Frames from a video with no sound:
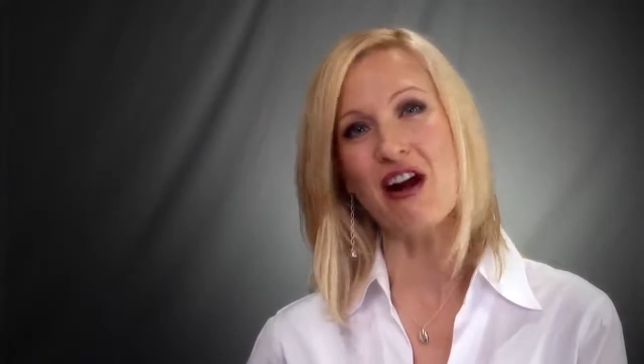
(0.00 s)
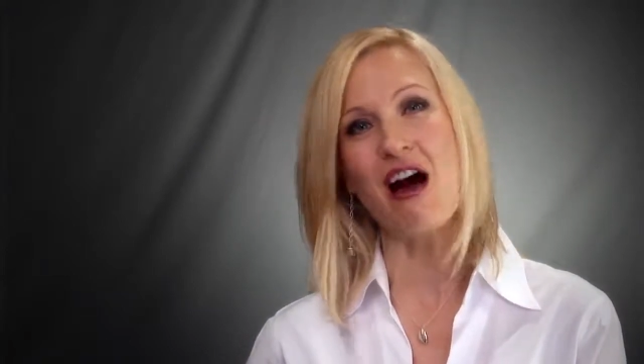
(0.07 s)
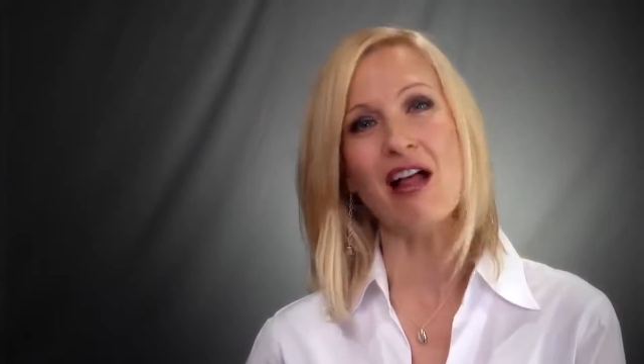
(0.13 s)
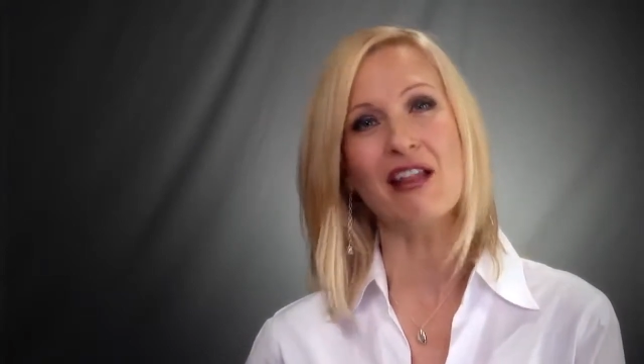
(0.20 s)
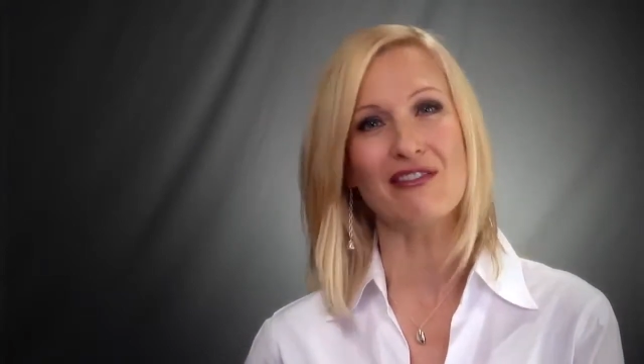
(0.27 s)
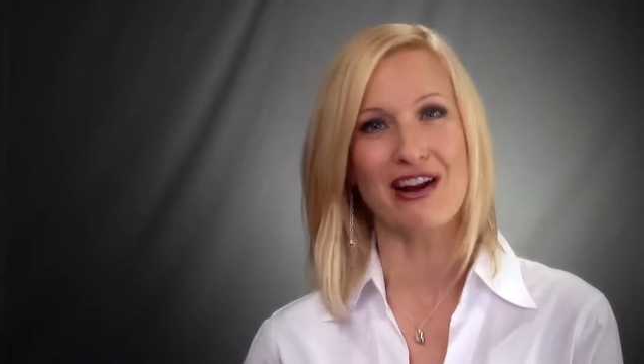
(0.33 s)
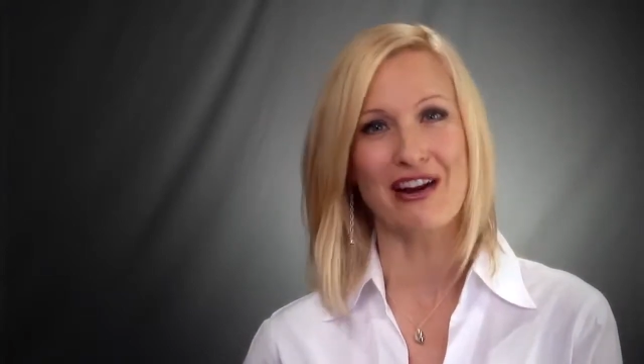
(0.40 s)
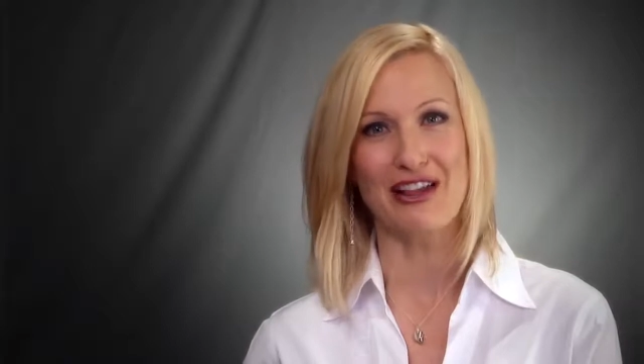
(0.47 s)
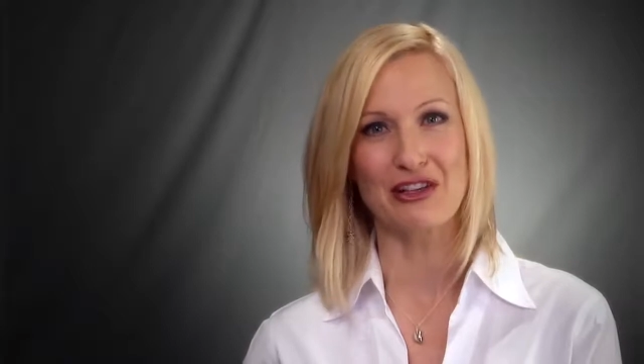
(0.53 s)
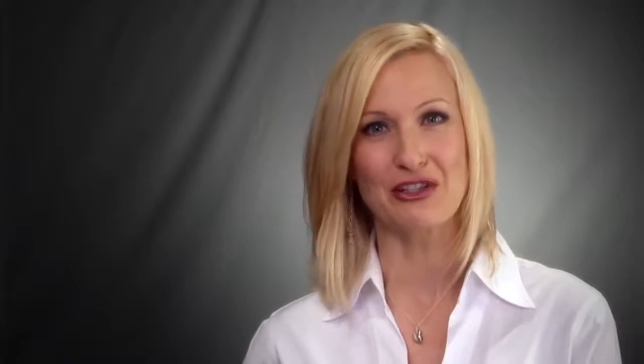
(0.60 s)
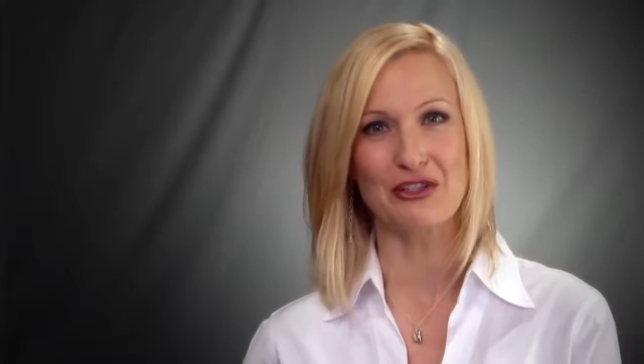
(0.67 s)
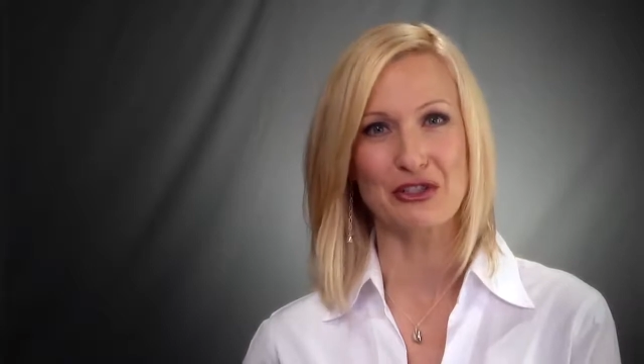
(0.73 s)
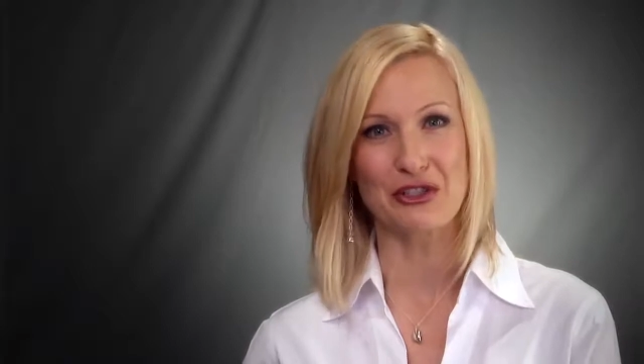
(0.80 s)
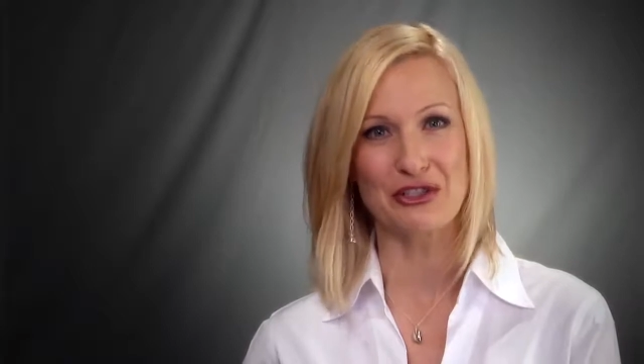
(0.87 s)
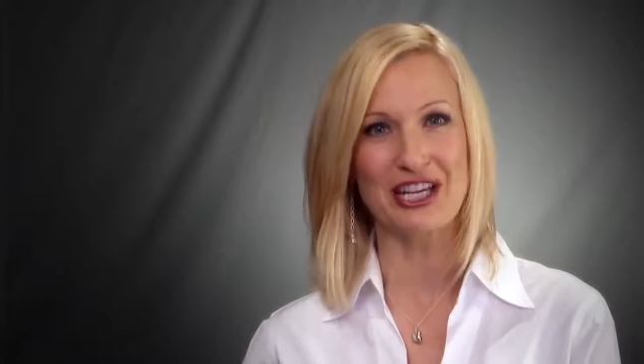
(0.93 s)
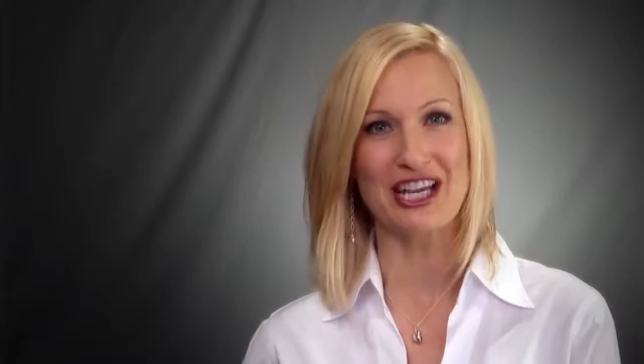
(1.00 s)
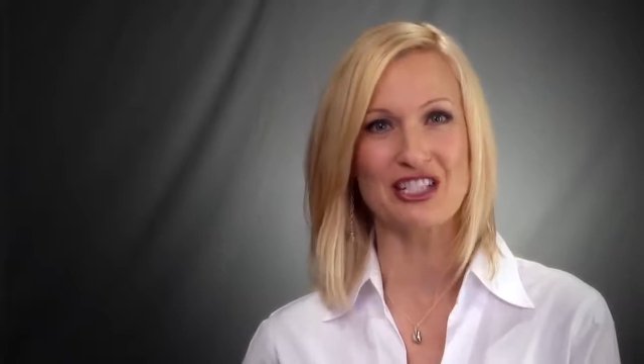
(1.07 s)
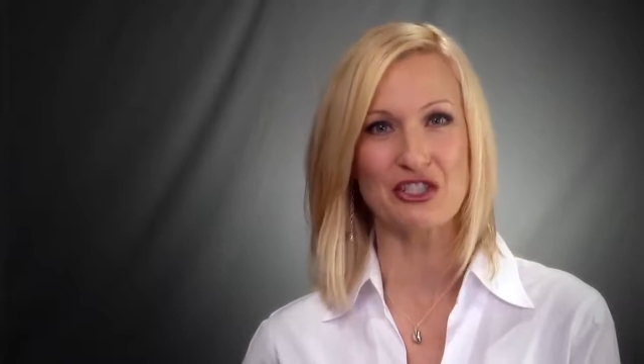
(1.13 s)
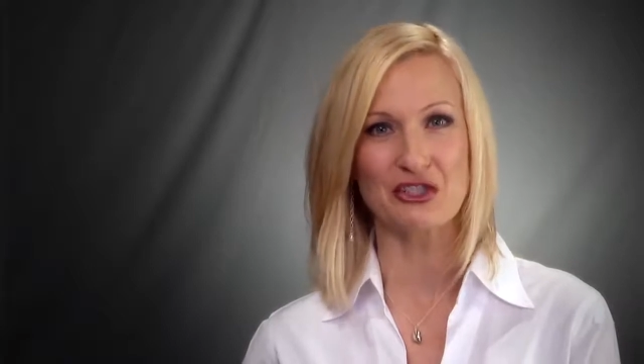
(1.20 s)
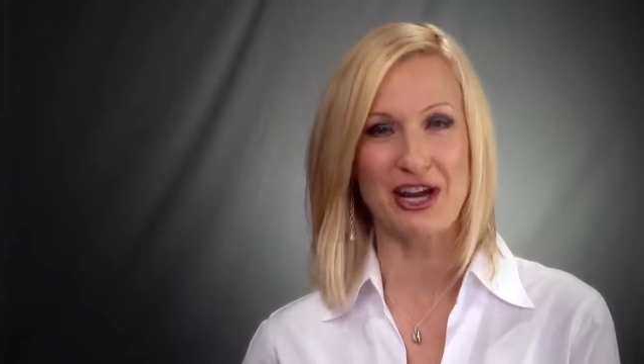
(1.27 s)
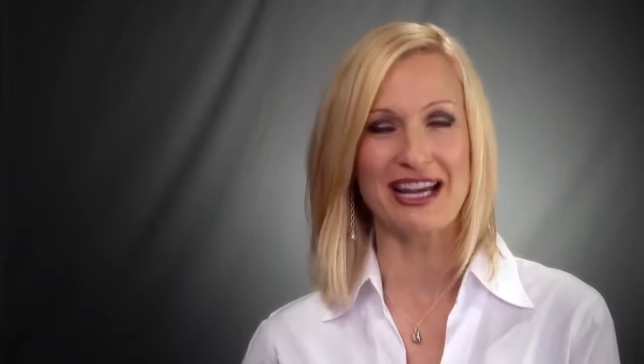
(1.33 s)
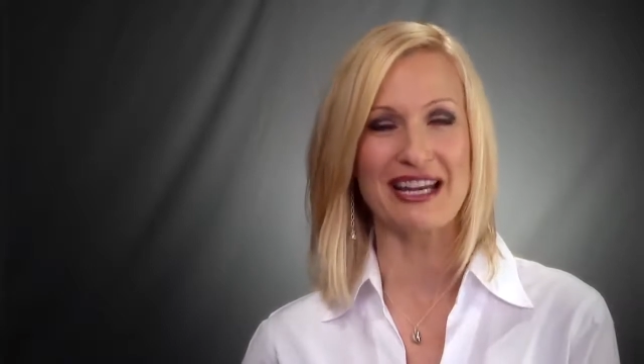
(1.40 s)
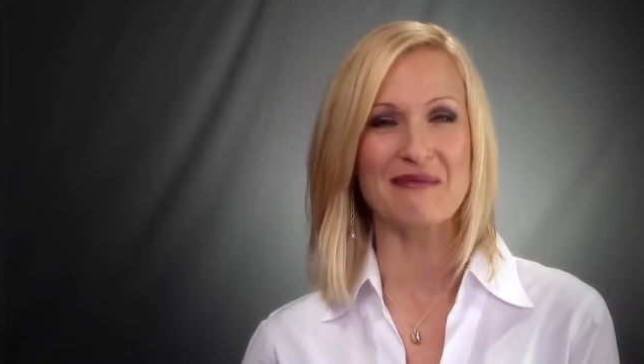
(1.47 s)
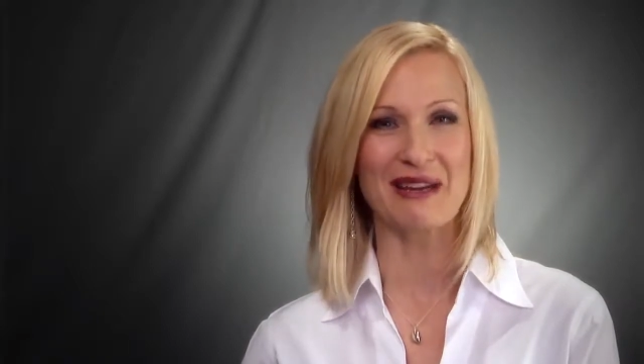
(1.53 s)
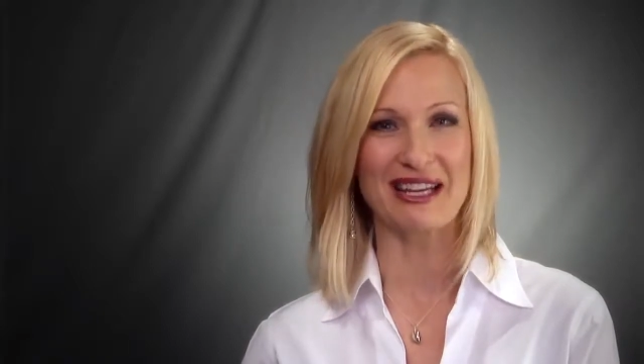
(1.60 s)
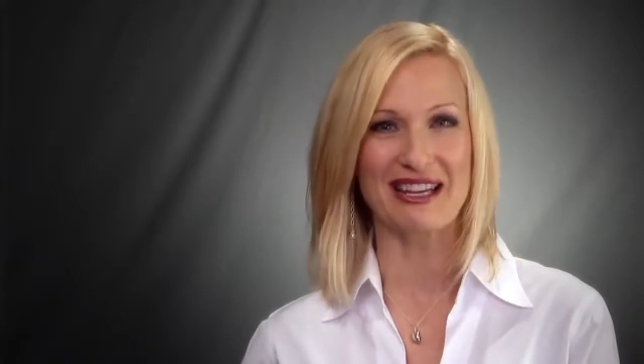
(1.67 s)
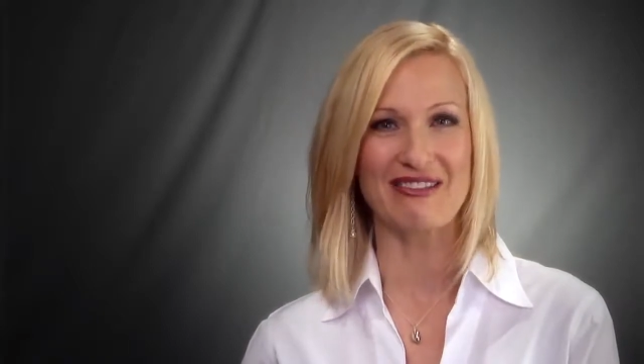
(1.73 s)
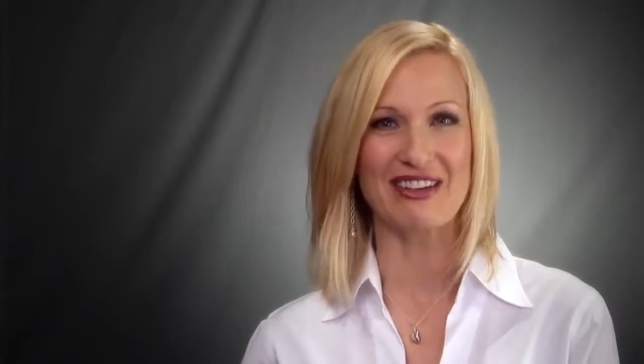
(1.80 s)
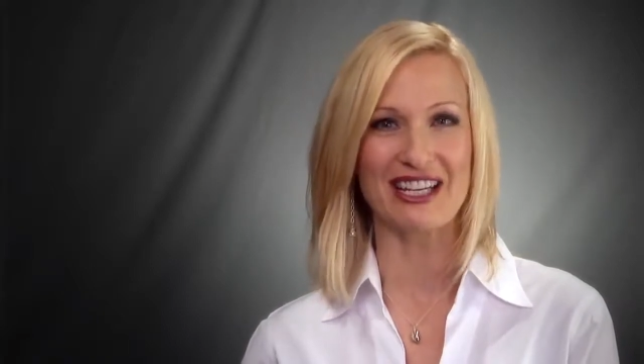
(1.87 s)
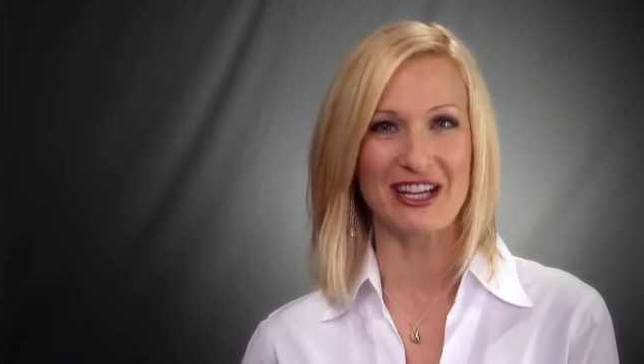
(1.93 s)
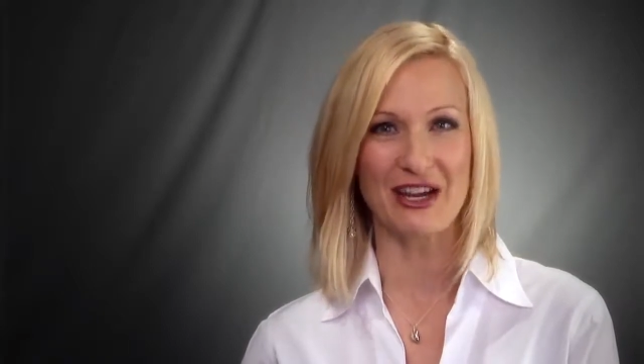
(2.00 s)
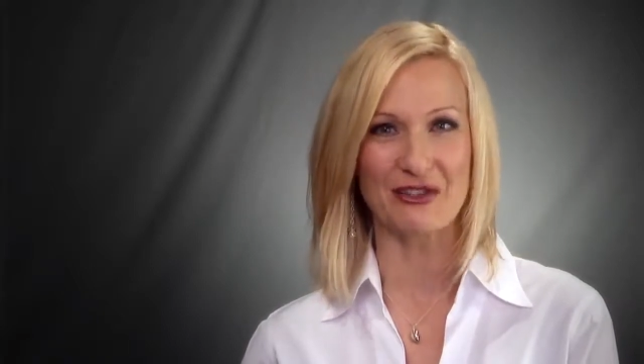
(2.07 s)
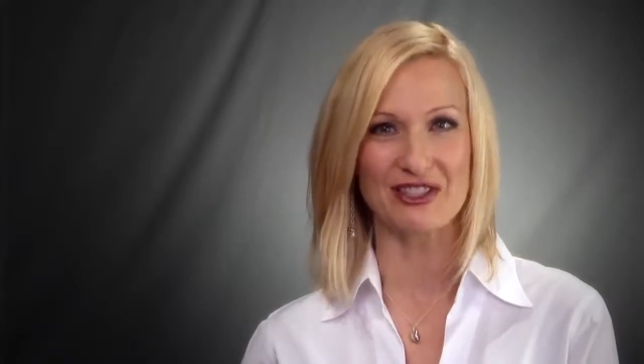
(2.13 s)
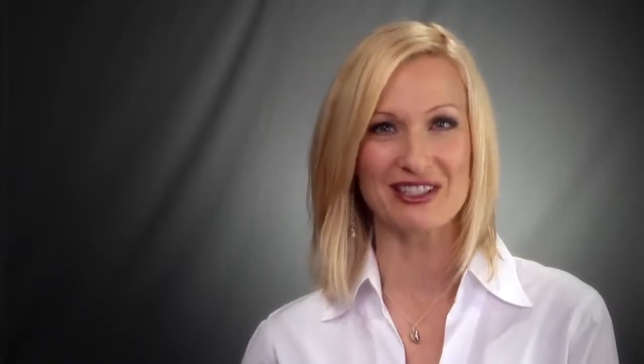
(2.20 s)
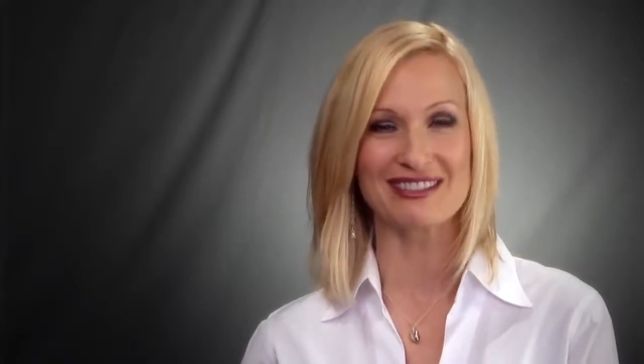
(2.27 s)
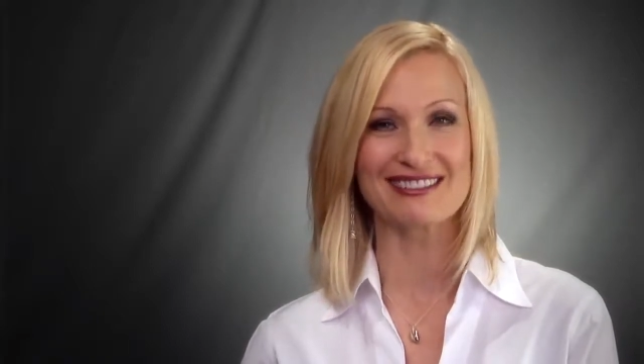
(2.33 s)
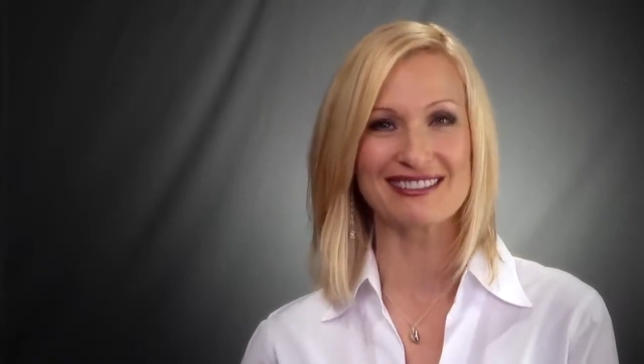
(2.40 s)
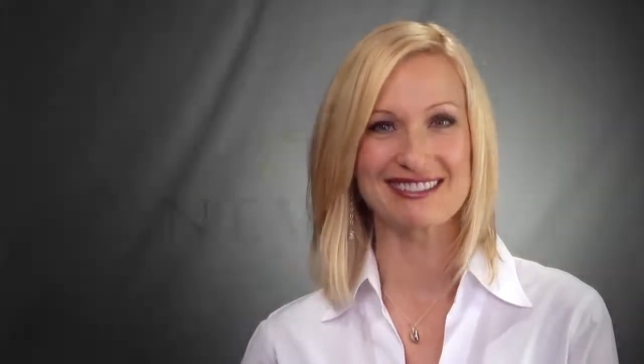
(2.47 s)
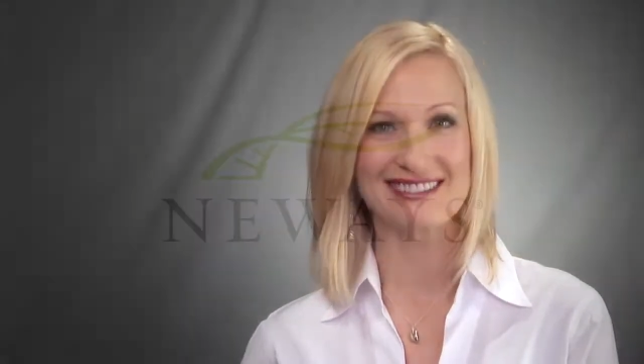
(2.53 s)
all of our other TrueTouch training mini videos.